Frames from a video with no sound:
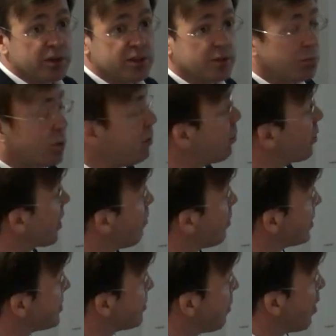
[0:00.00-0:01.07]
of people coming
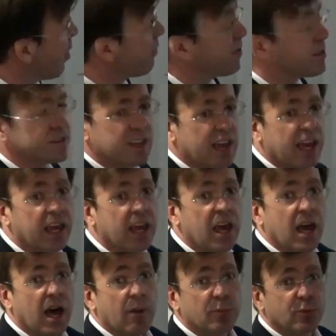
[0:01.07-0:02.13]
to my office saying,
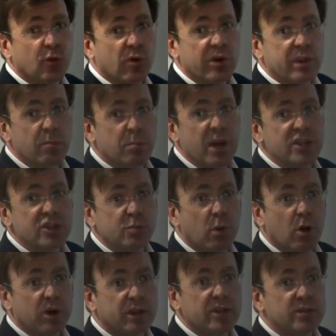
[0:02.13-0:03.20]
I'm sorry, the
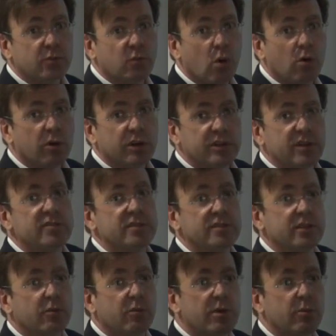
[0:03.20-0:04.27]
benchmark is wrong. It doesn't
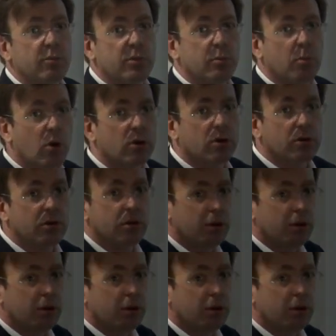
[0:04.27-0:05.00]
agree with the model.